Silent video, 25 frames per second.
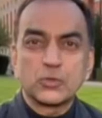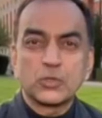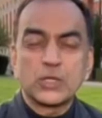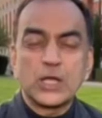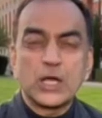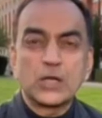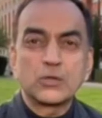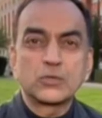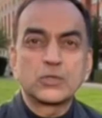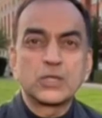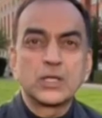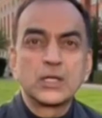no
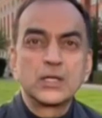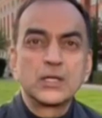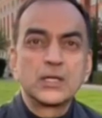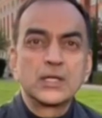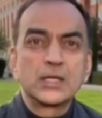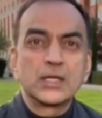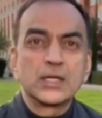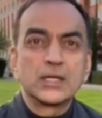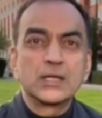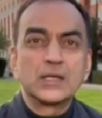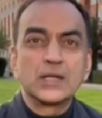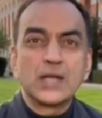doubt
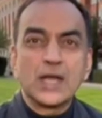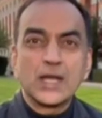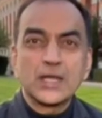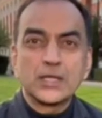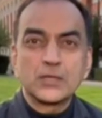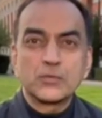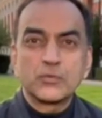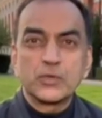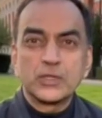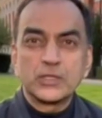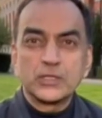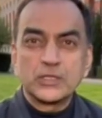in
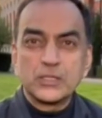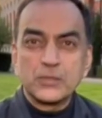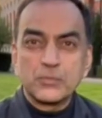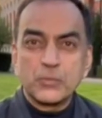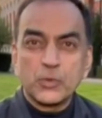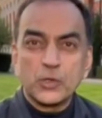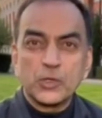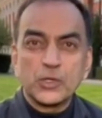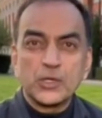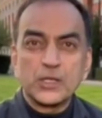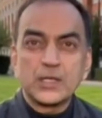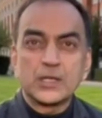line with the
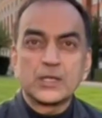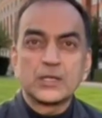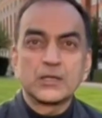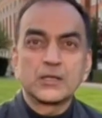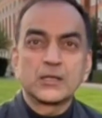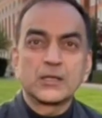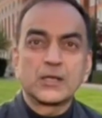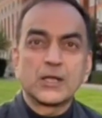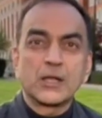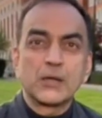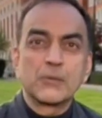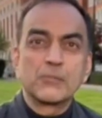
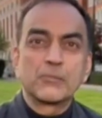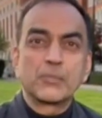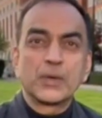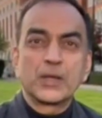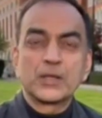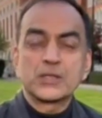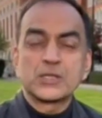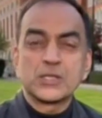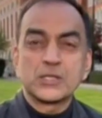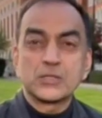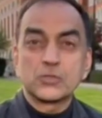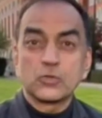political
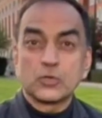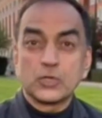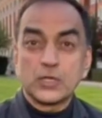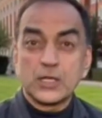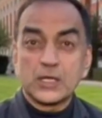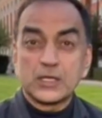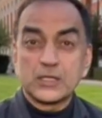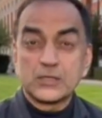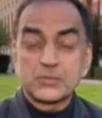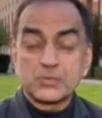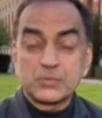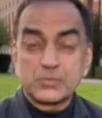compulsions or
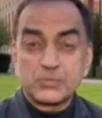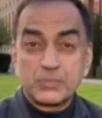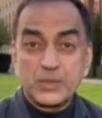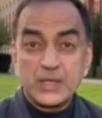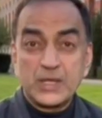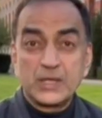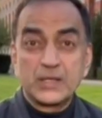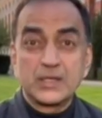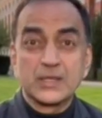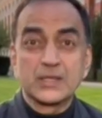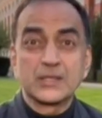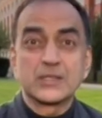
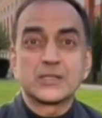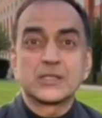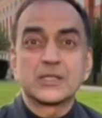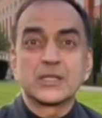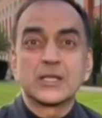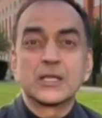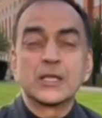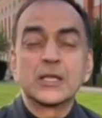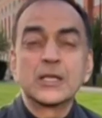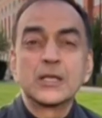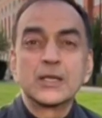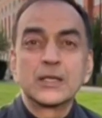
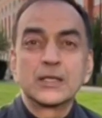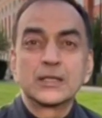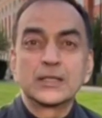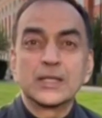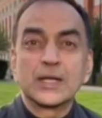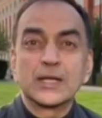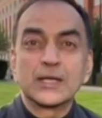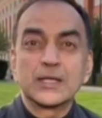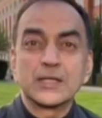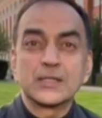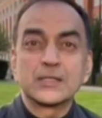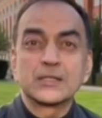expediency
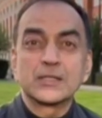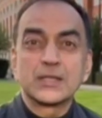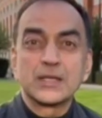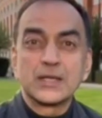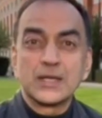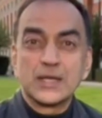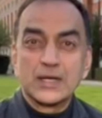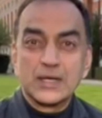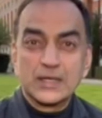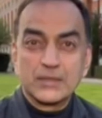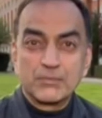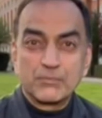that is
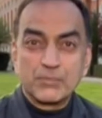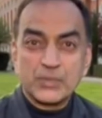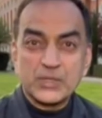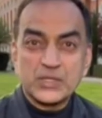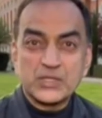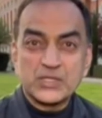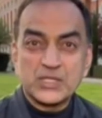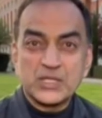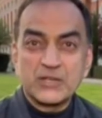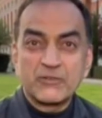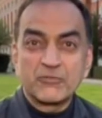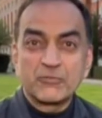
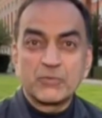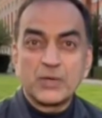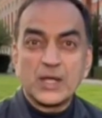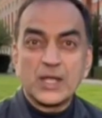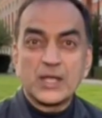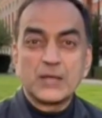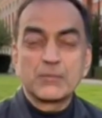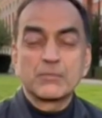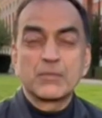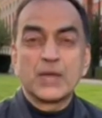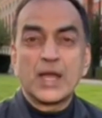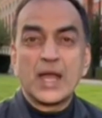perceived by
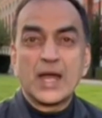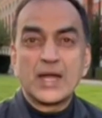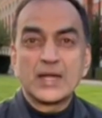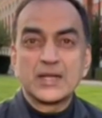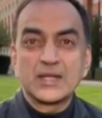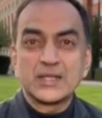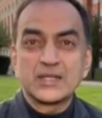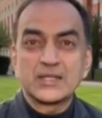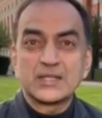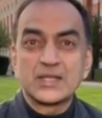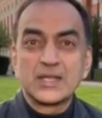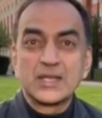him
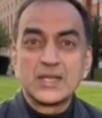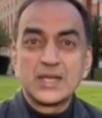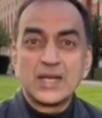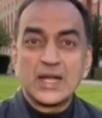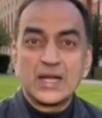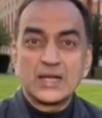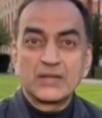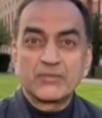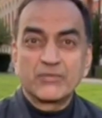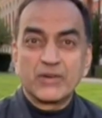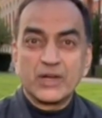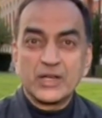and his
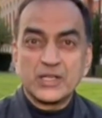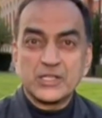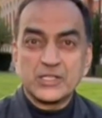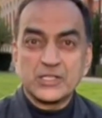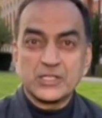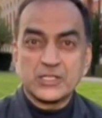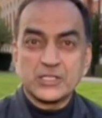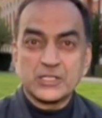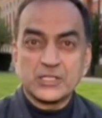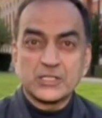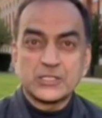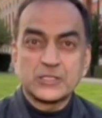
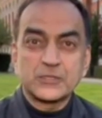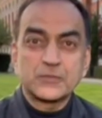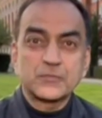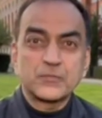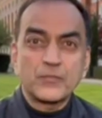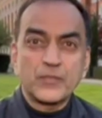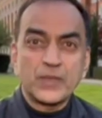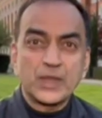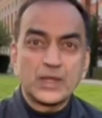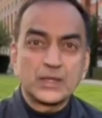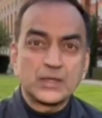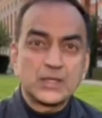advisors.
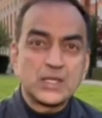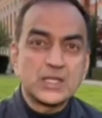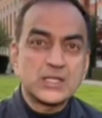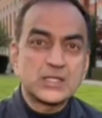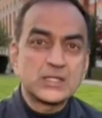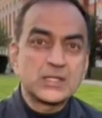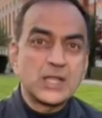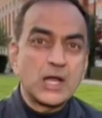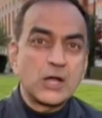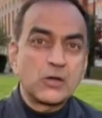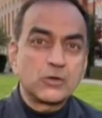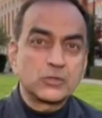This
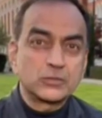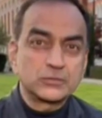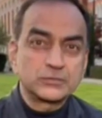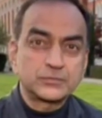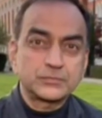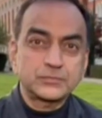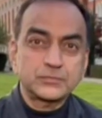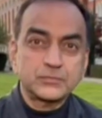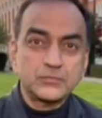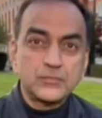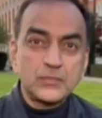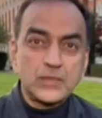now
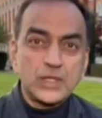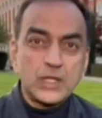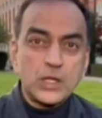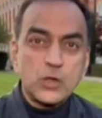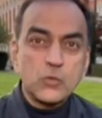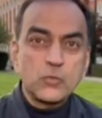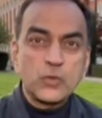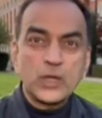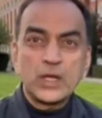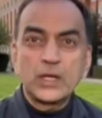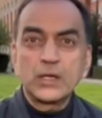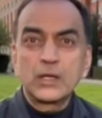
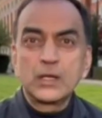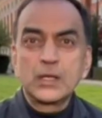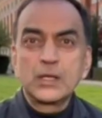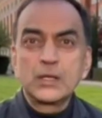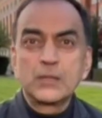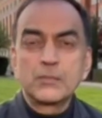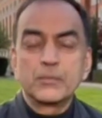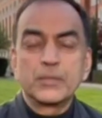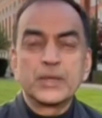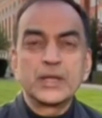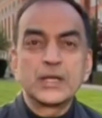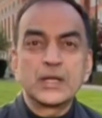will
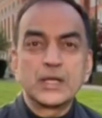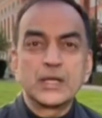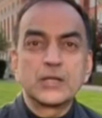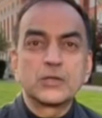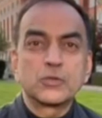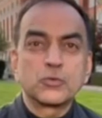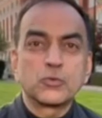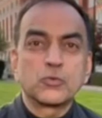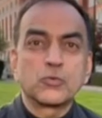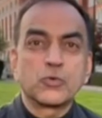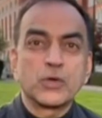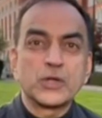bring
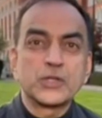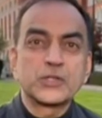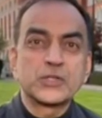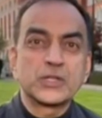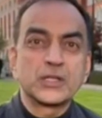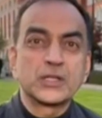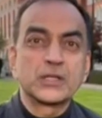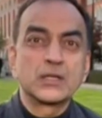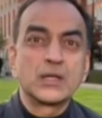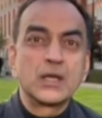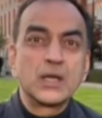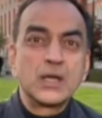into
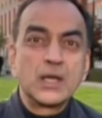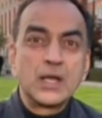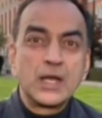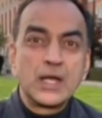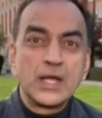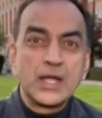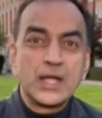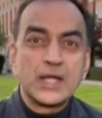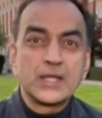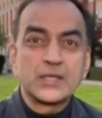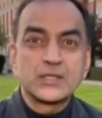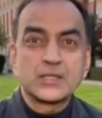question
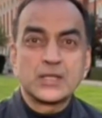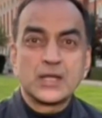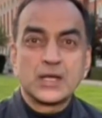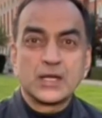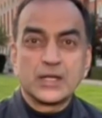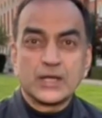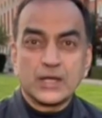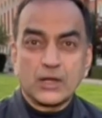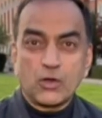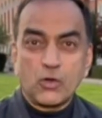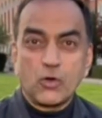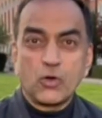his
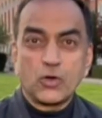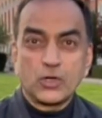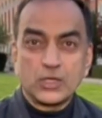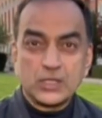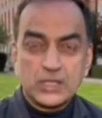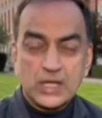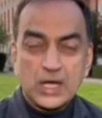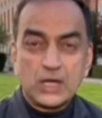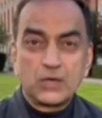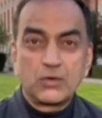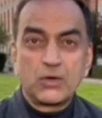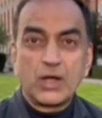record
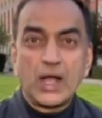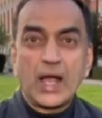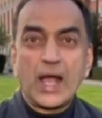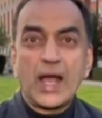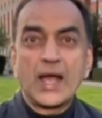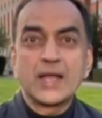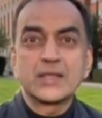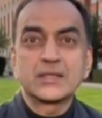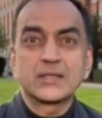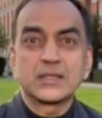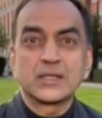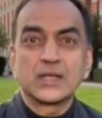now
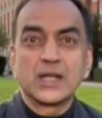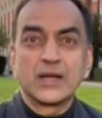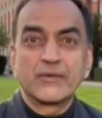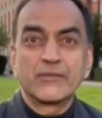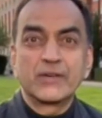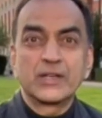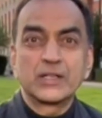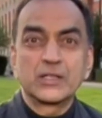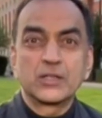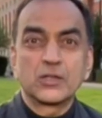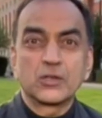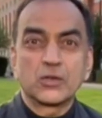as
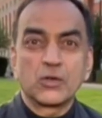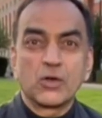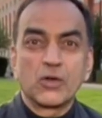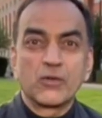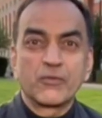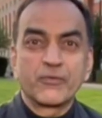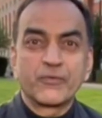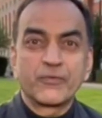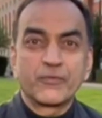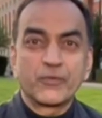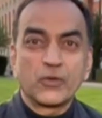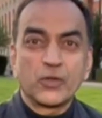governor
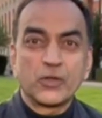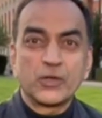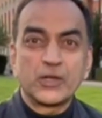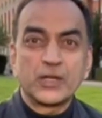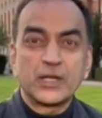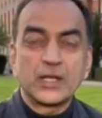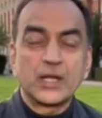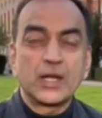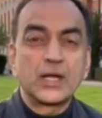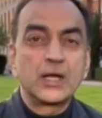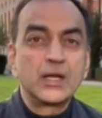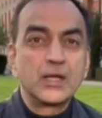of
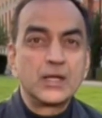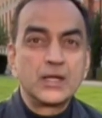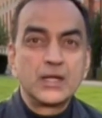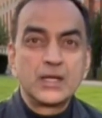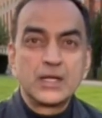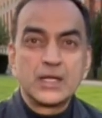Florida.